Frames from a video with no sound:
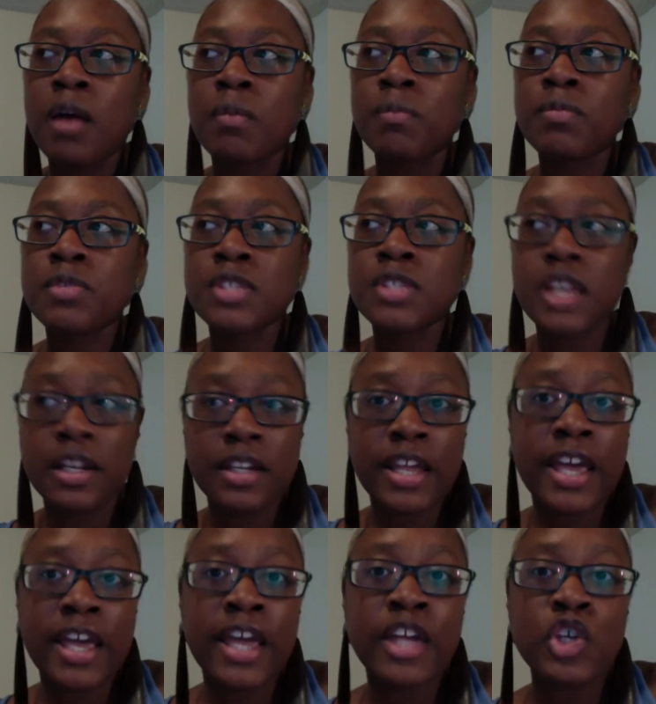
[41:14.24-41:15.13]

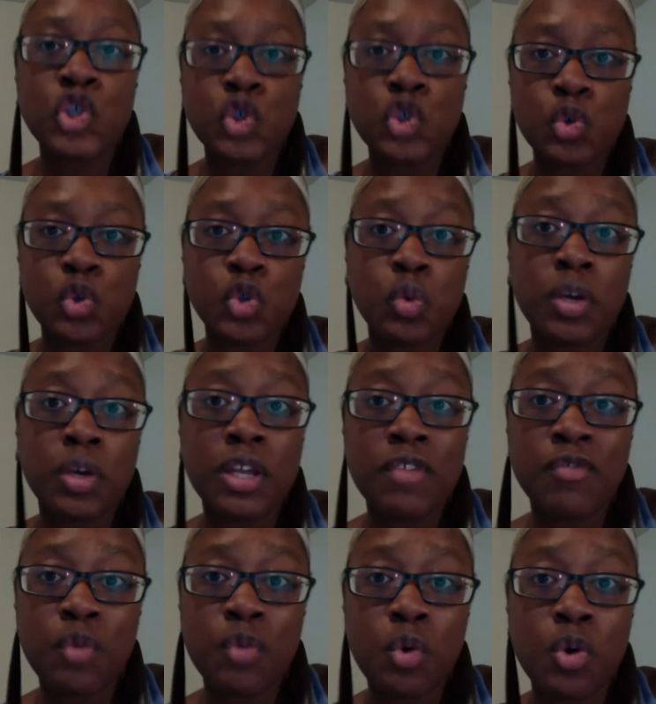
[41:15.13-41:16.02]
Sunday, June
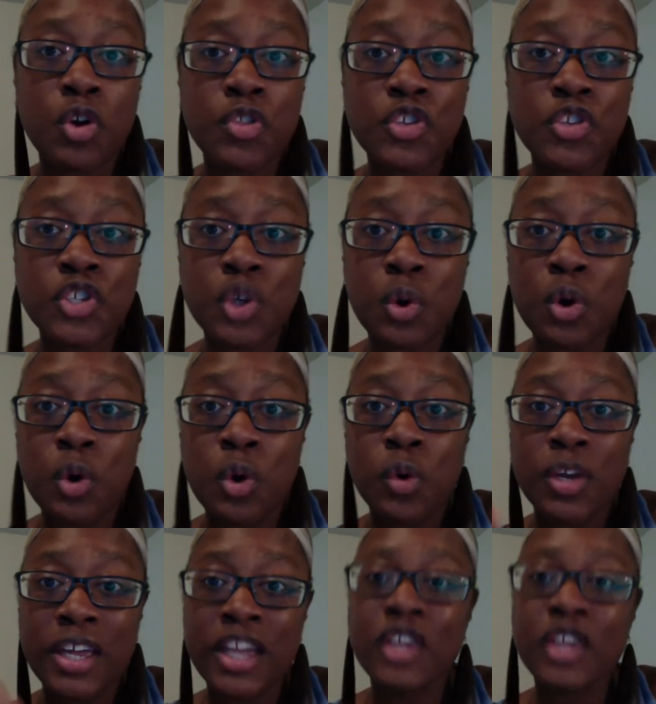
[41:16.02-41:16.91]
24th. So
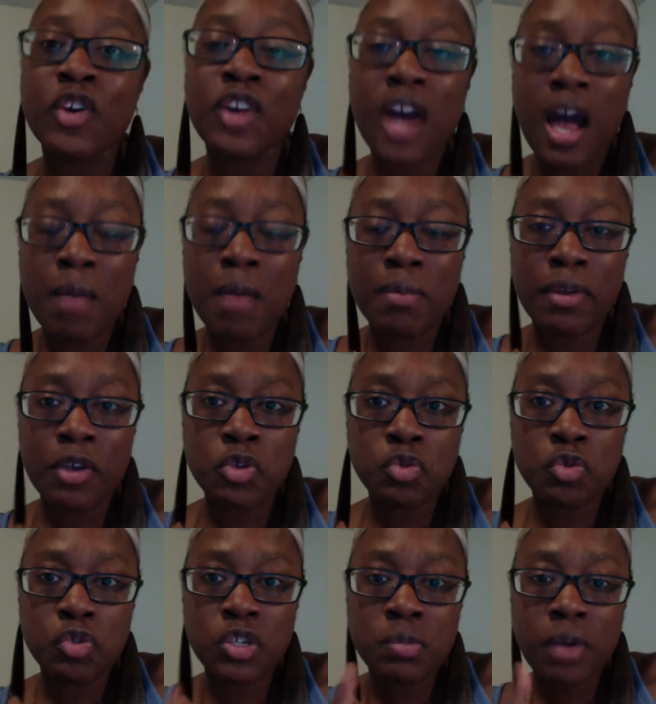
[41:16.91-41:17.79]
go get your copy
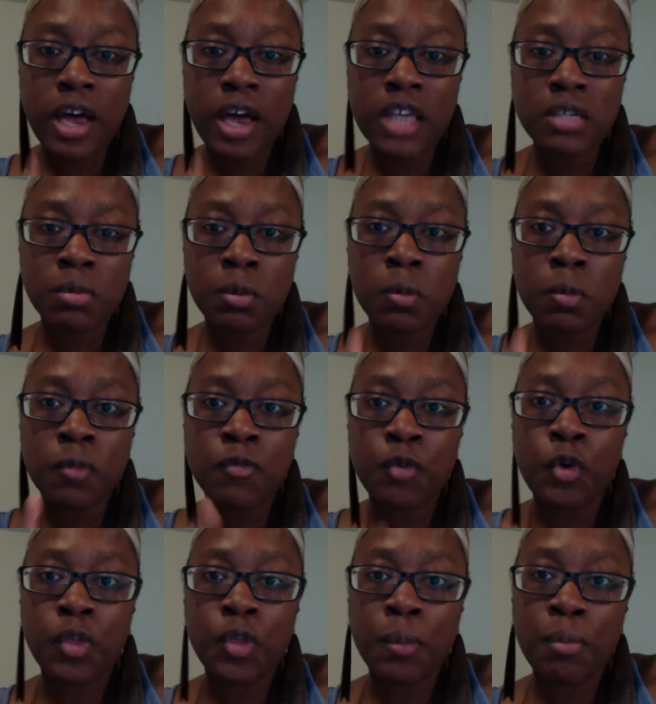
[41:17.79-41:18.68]
as soon as possible
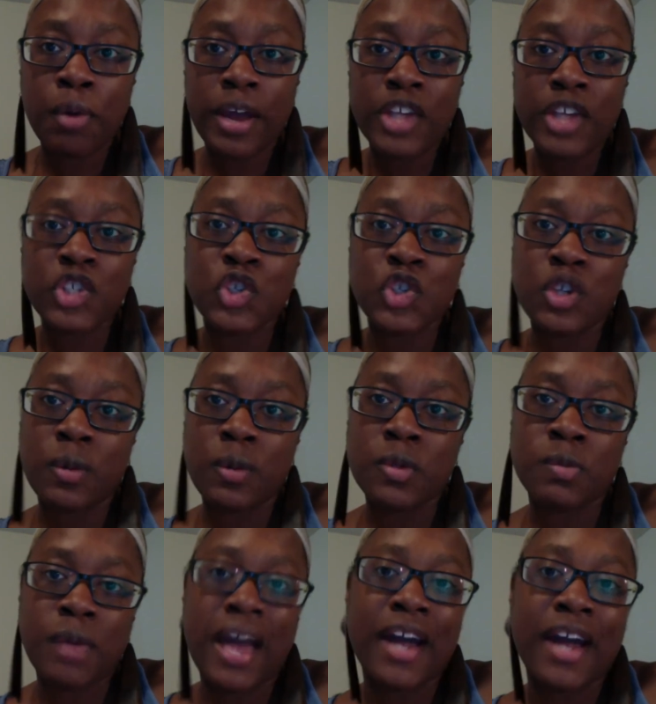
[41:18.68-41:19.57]
before the price
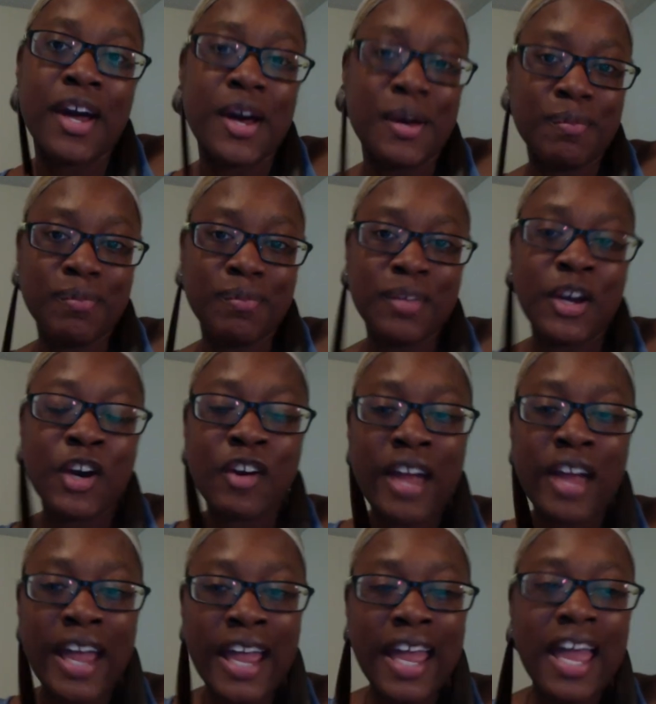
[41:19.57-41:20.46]
jumps back up. All
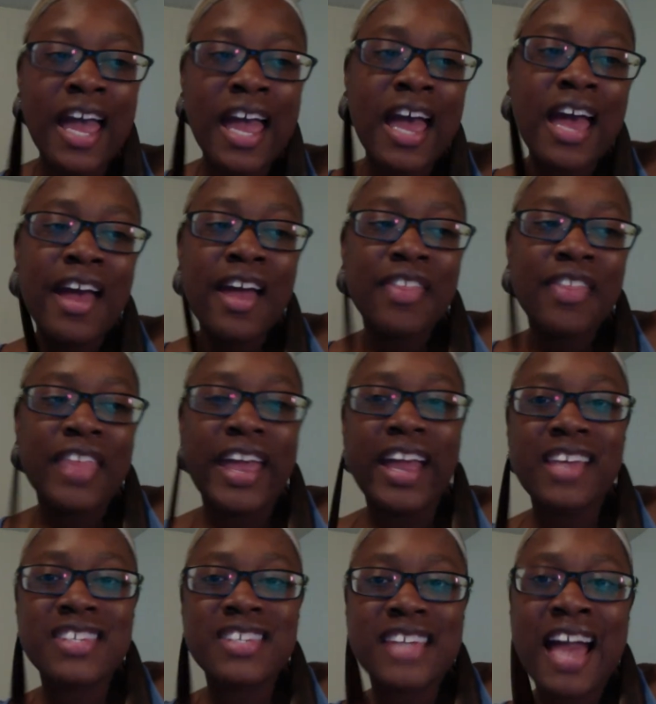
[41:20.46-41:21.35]
right.
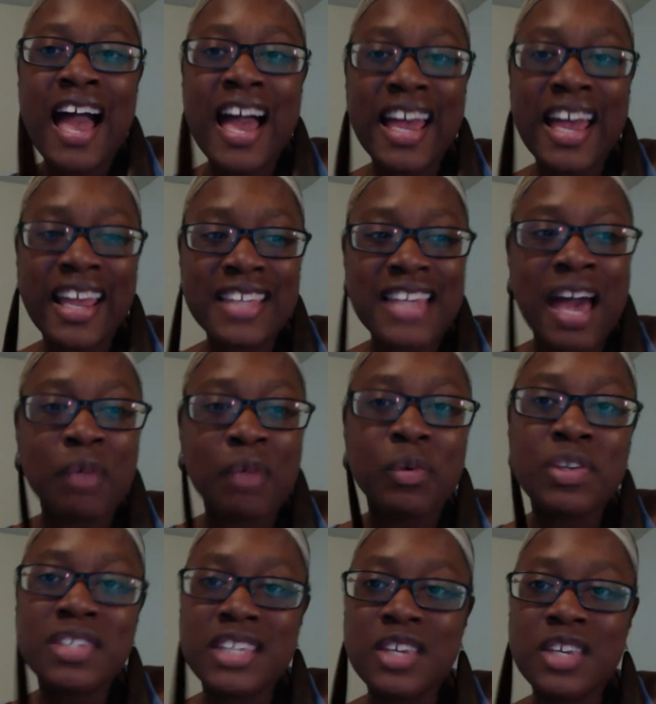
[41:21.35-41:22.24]
Thanks, guys. I
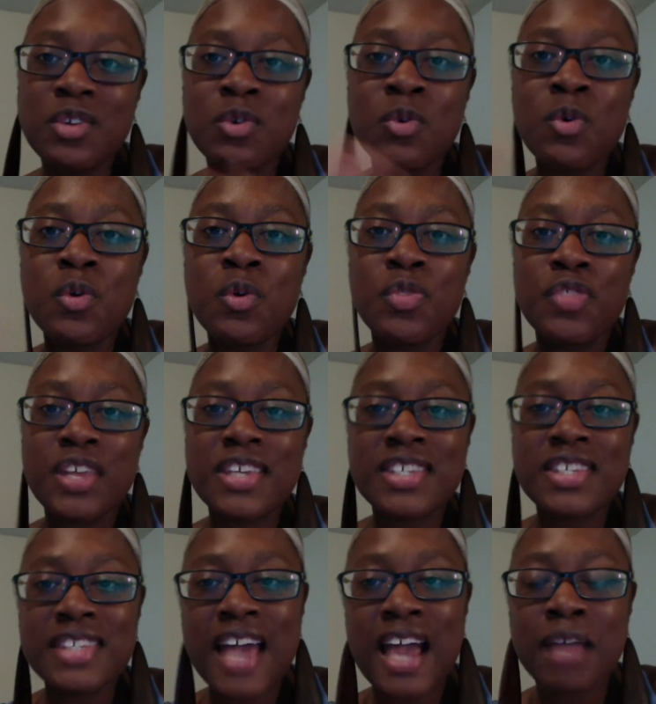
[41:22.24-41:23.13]
will see you
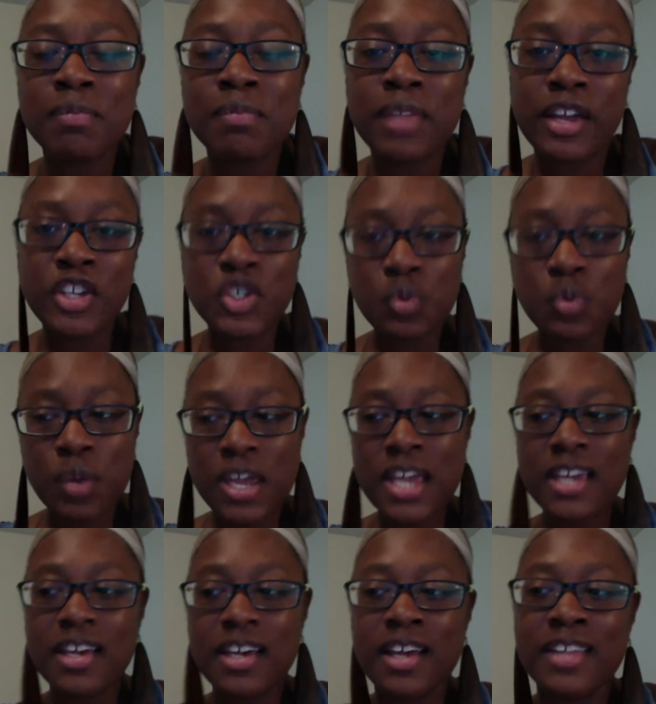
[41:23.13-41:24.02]
this time next
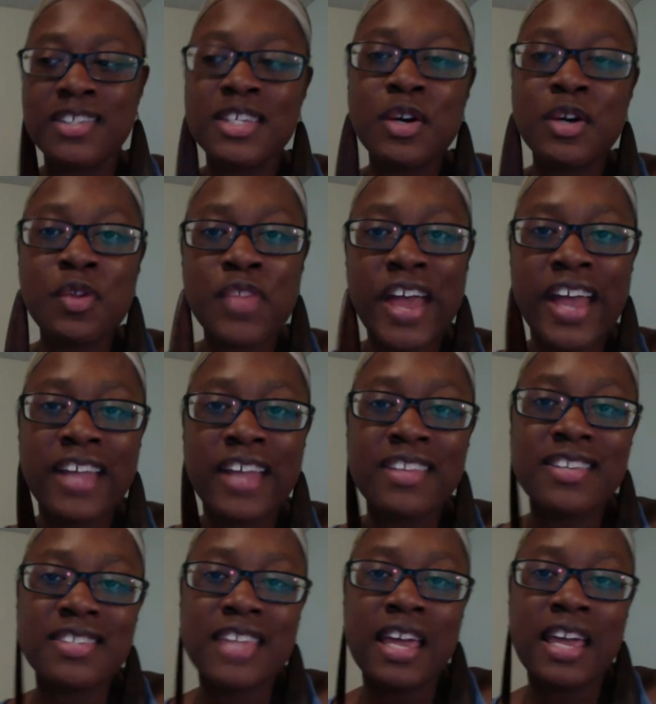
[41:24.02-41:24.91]
week. Until
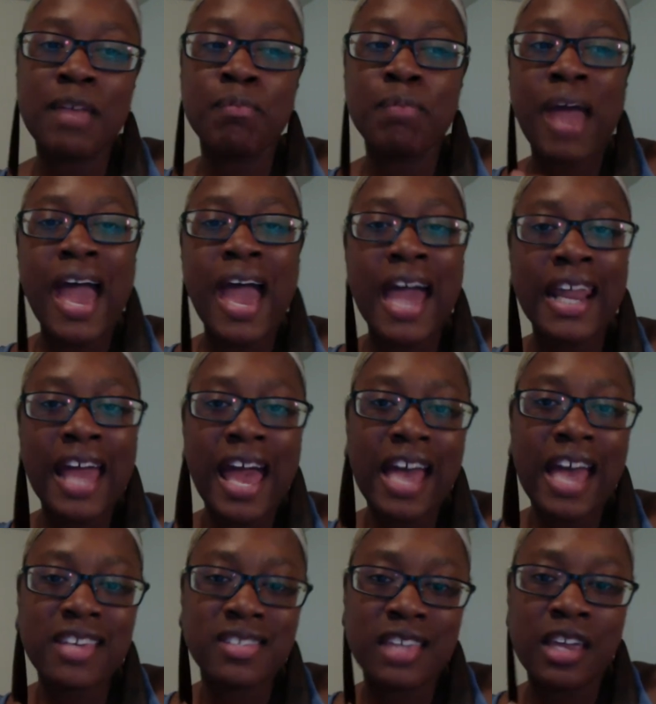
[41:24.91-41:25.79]
then, stay
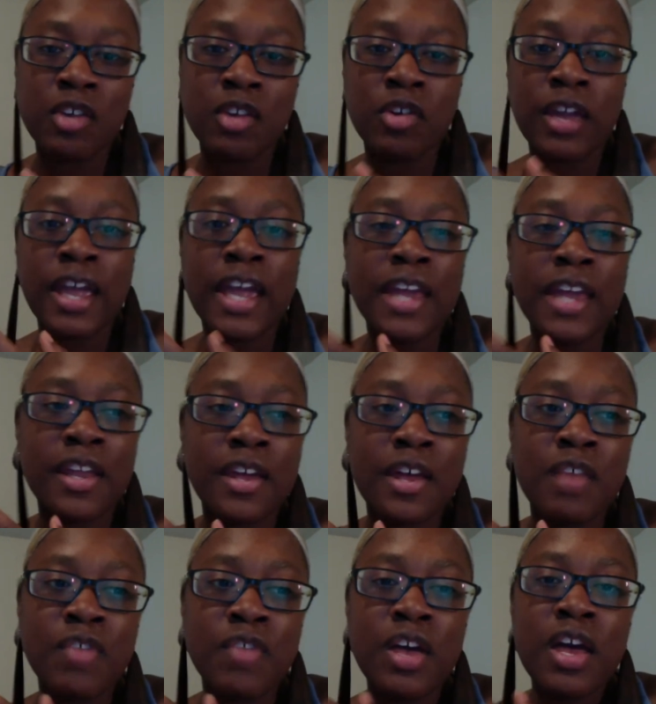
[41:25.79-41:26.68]
badass, stay
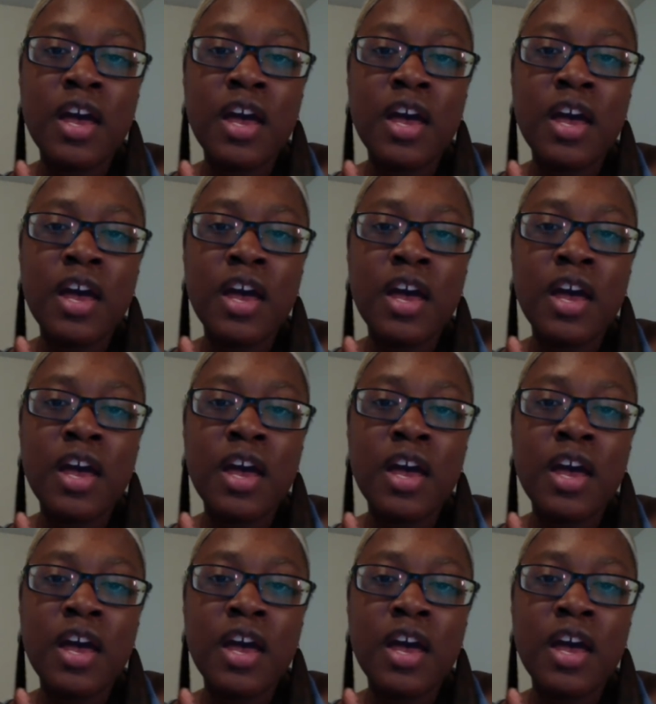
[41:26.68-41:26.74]
creative,